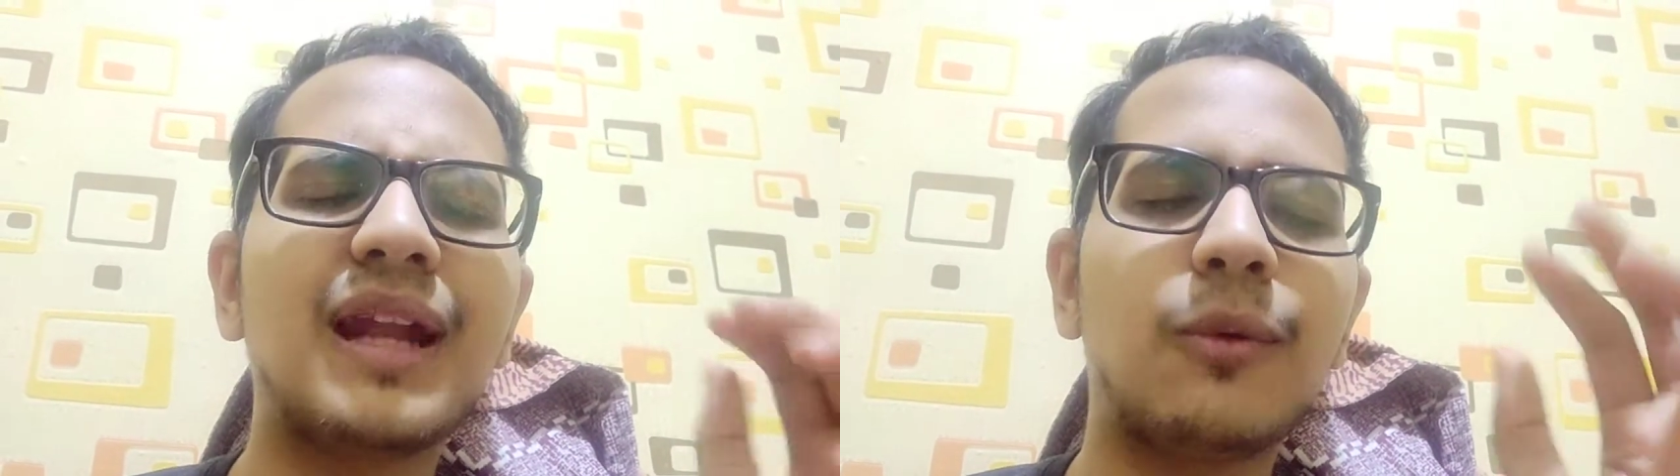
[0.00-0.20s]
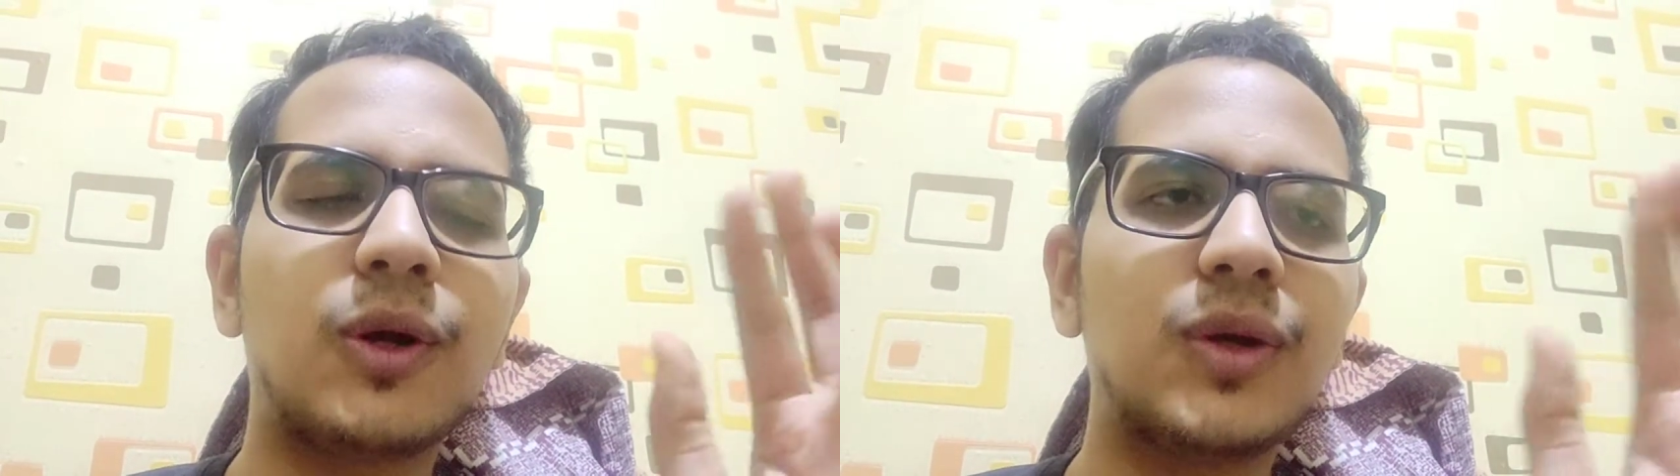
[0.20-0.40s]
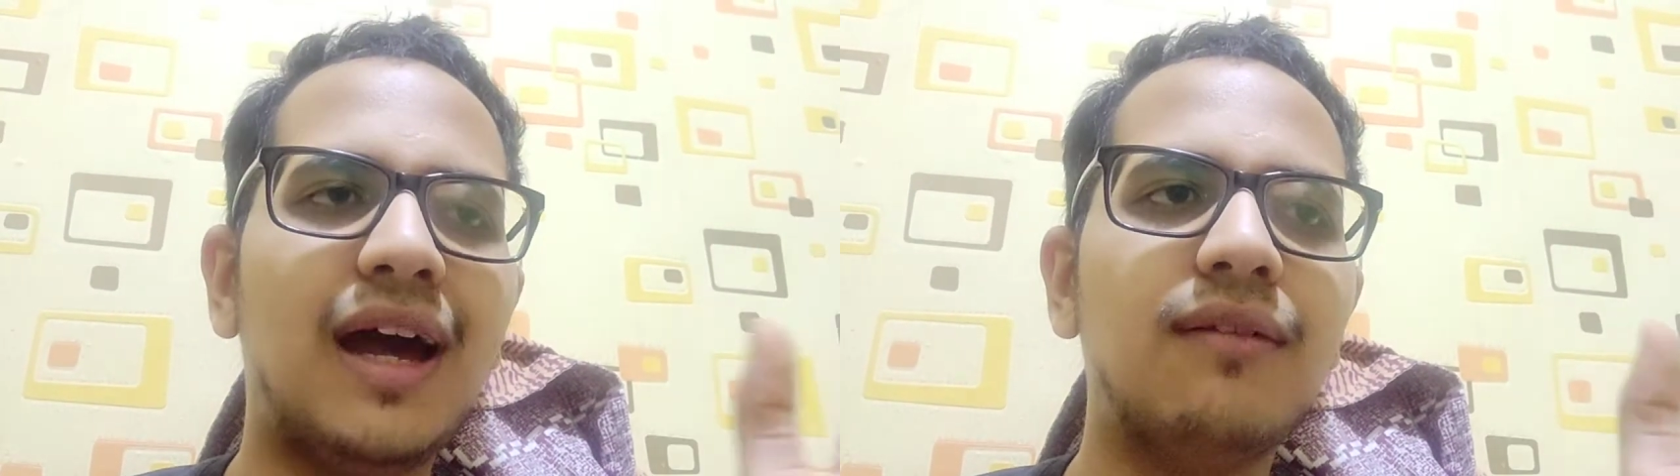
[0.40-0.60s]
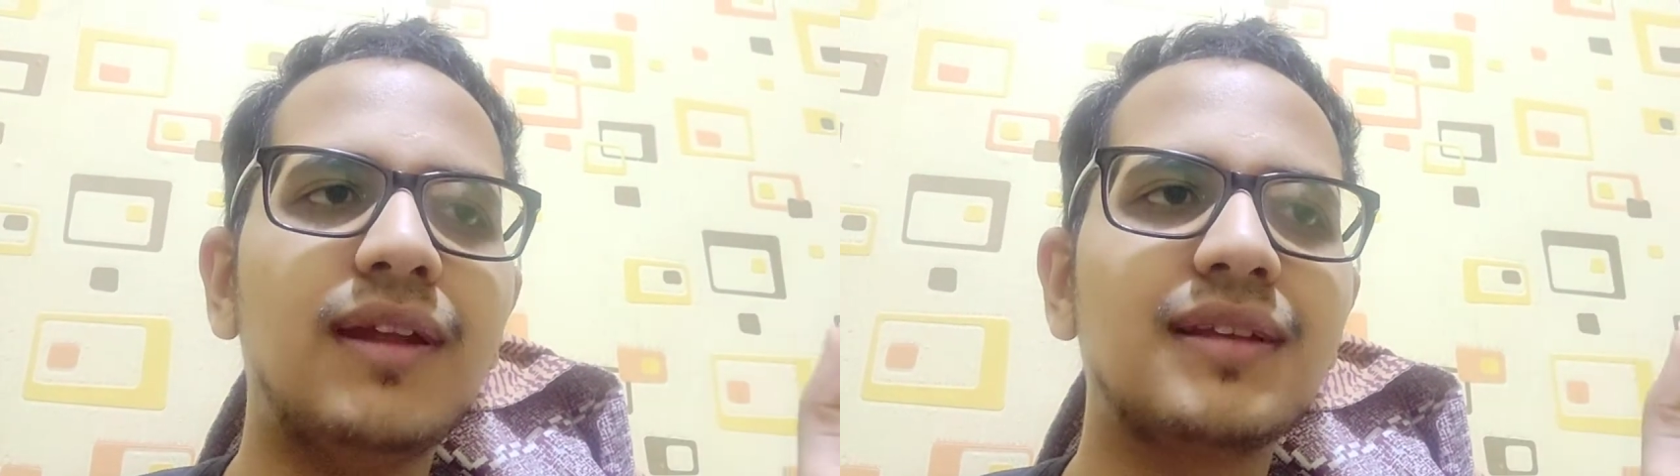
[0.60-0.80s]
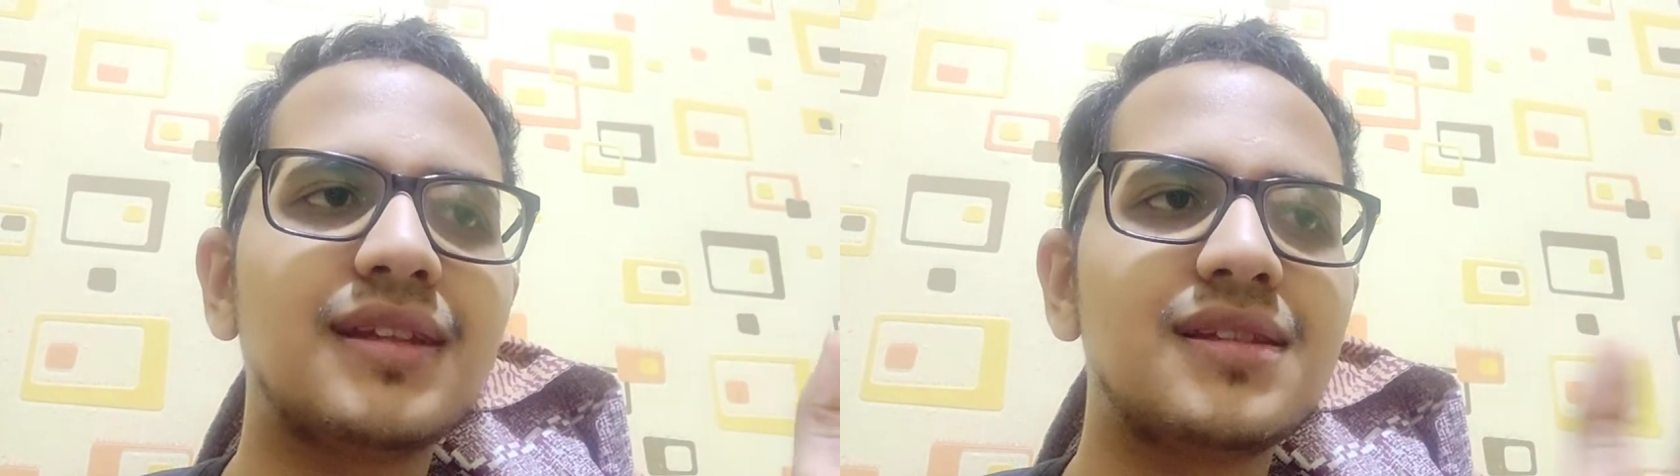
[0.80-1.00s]
but I want to
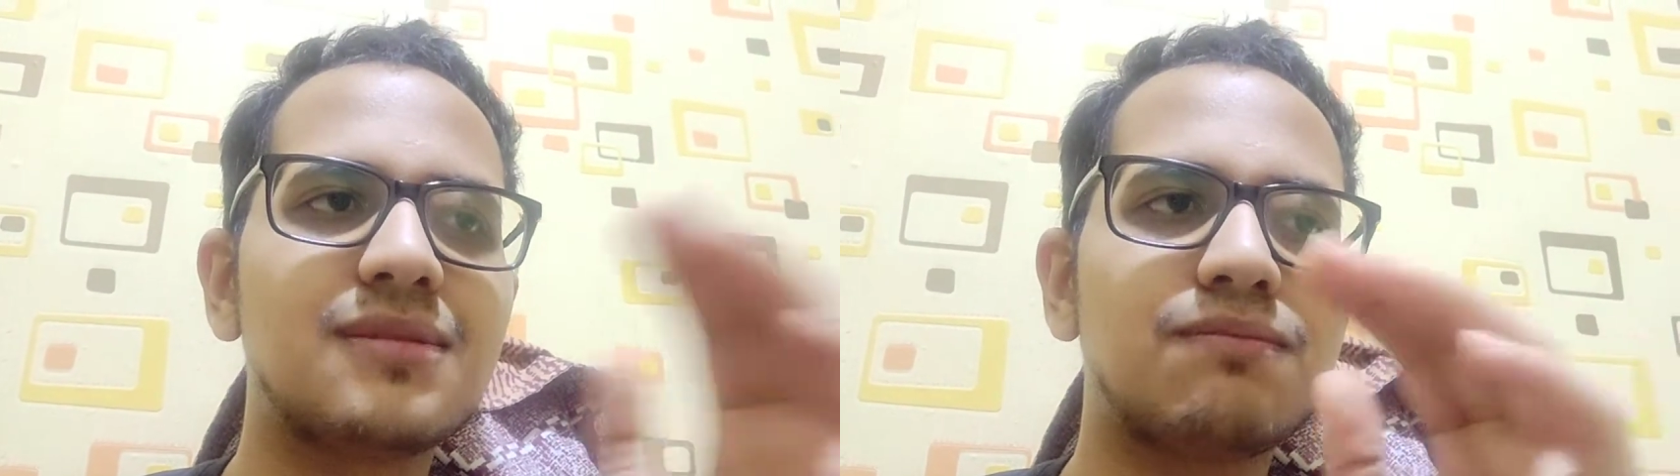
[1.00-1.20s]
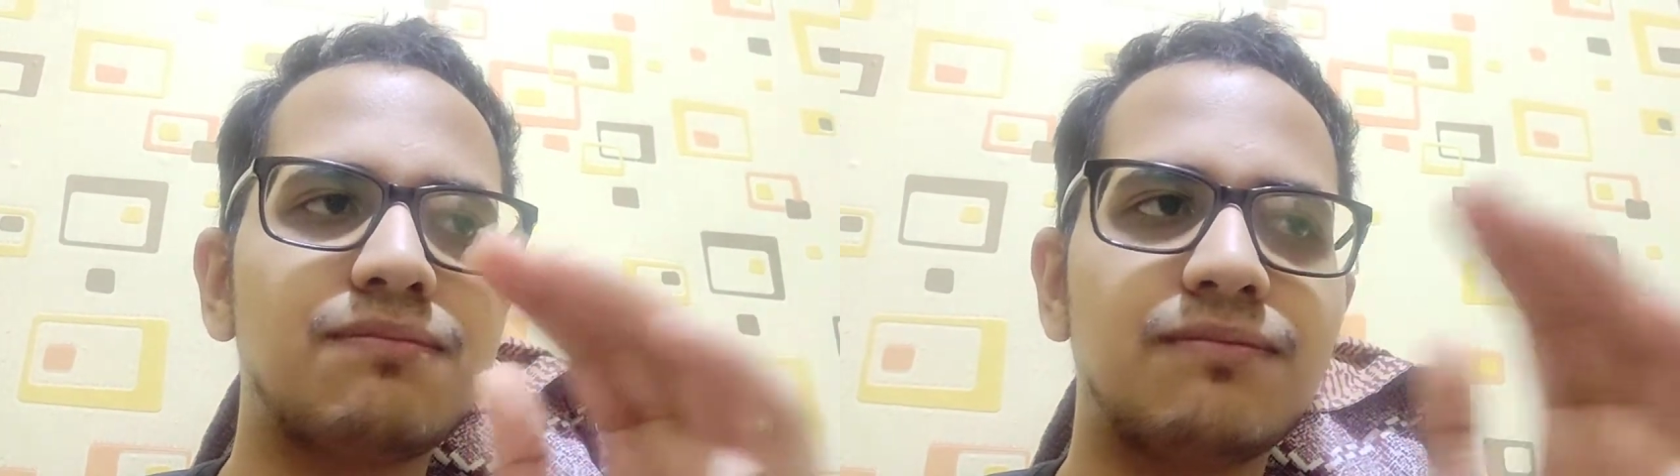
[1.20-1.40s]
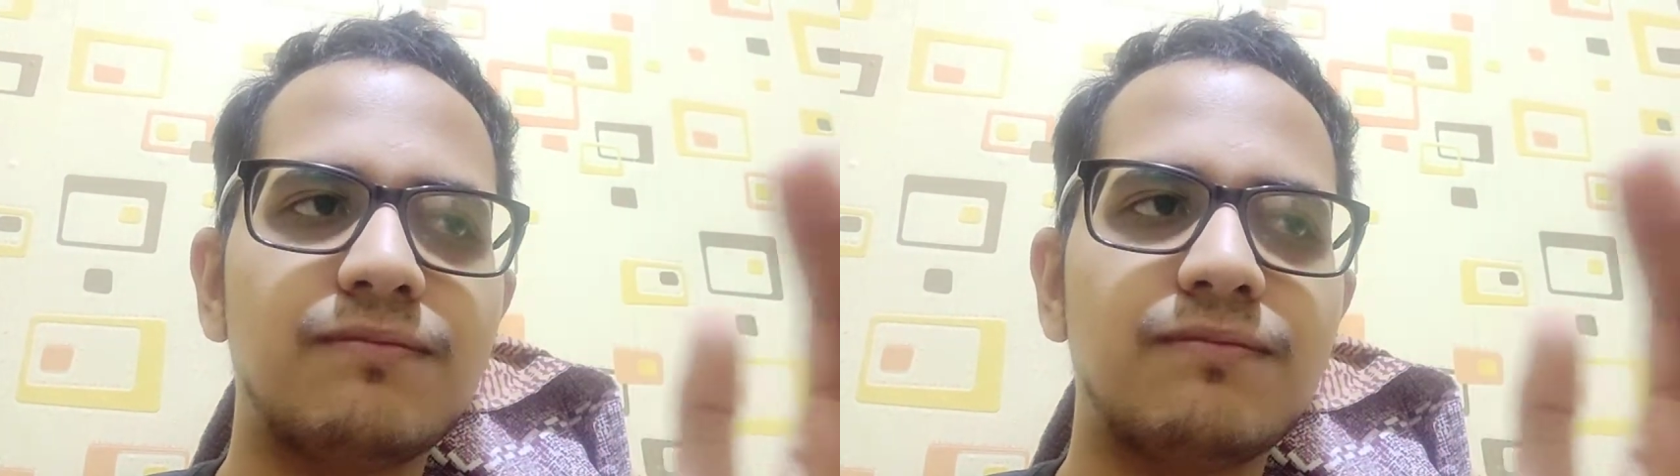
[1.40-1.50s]
have, like, these